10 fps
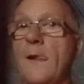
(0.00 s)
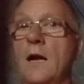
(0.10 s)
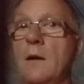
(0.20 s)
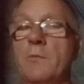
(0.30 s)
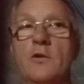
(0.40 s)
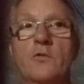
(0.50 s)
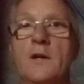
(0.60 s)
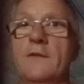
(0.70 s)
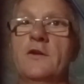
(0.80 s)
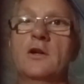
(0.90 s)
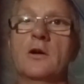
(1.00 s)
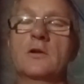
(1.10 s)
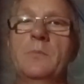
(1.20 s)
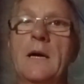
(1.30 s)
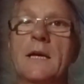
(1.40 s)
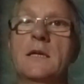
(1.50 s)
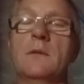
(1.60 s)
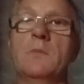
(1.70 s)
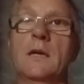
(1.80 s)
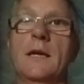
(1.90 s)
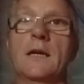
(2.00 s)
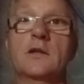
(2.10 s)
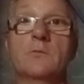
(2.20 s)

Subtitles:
I'm not going to have your dogs biting my legs.